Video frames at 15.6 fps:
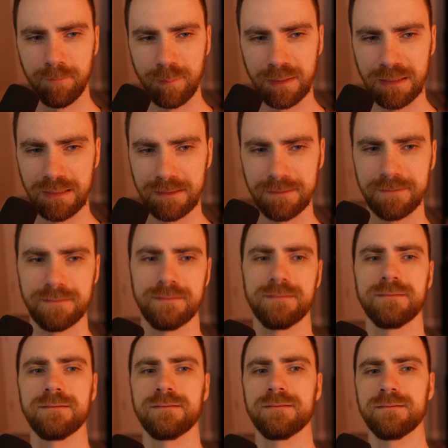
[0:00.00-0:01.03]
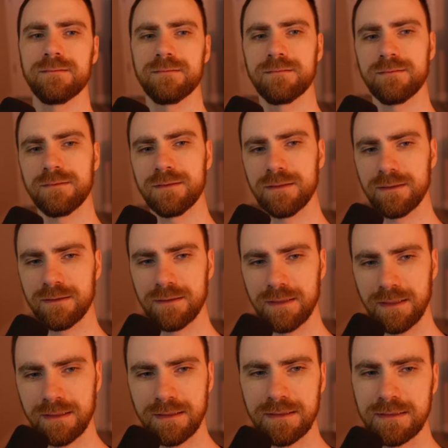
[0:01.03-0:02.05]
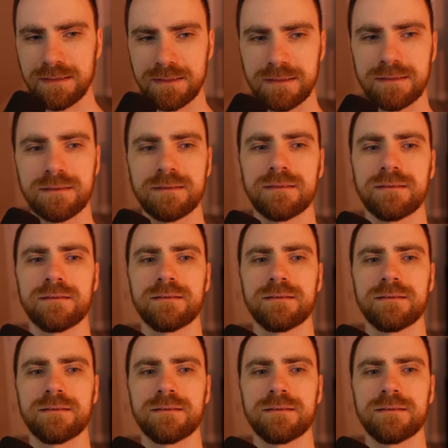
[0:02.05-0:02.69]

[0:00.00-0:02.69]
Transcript: But it is.